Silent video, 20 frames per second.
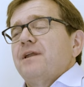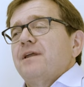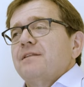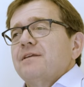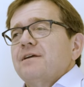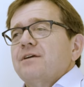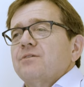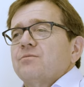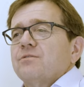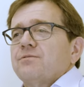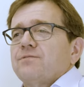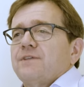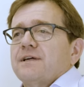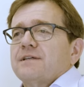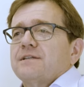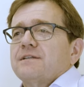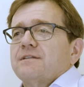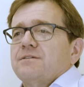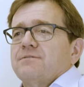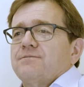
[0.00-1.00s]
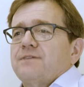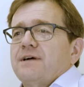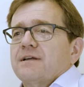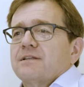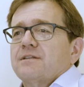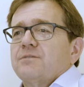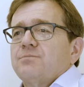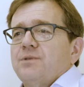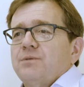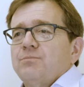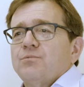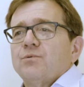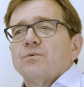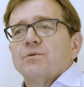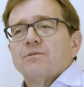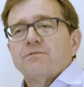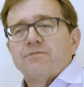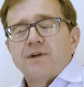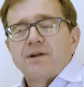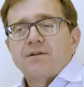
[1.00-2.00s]
And I think it reflected the fact that people
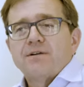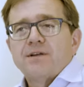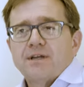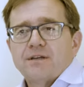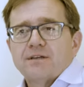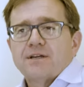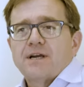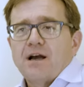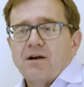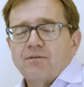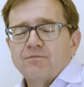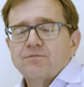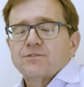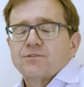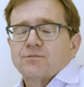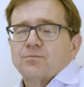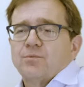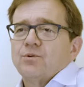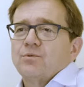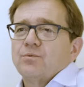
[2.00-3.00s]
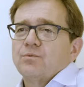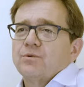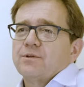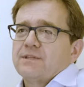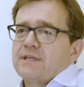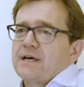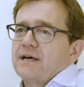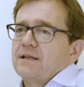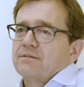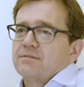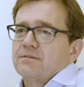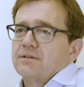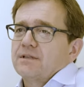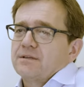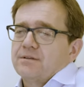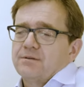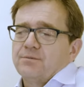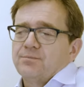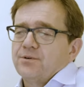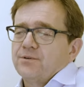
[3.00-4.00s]
were very uncomfortable with that the